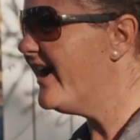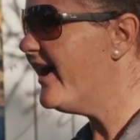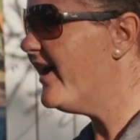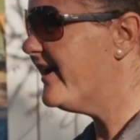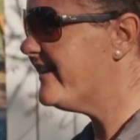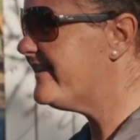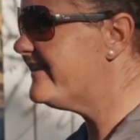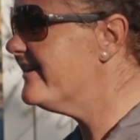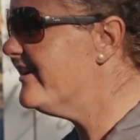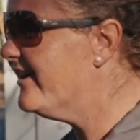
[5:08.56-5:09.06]

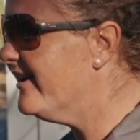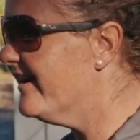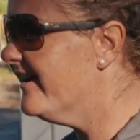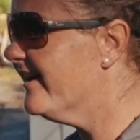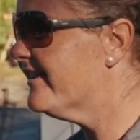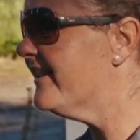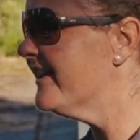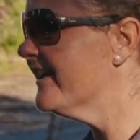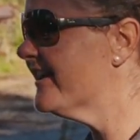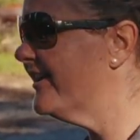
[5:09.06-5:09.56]
I,
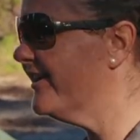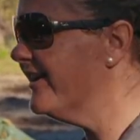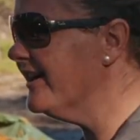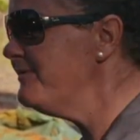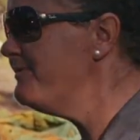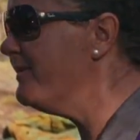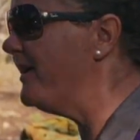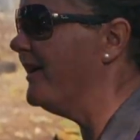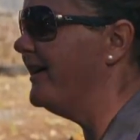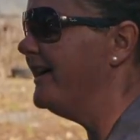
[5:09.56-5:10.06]
I think
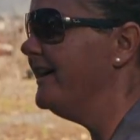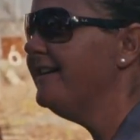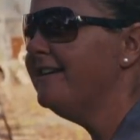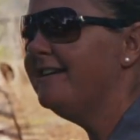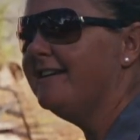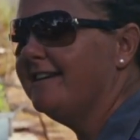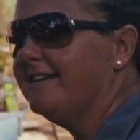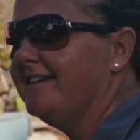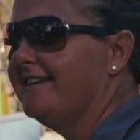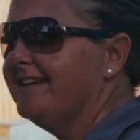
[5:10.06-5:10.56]
I'd buy it.
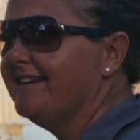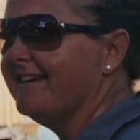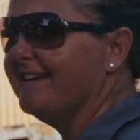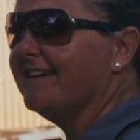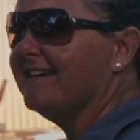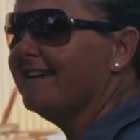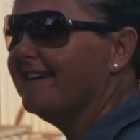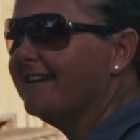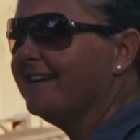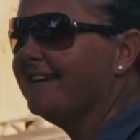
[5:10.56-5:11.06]

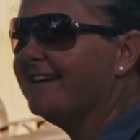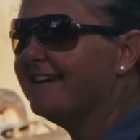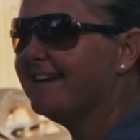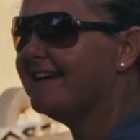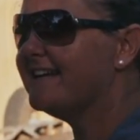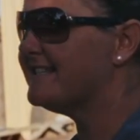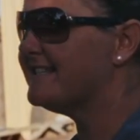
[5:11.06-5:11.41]
Yeah?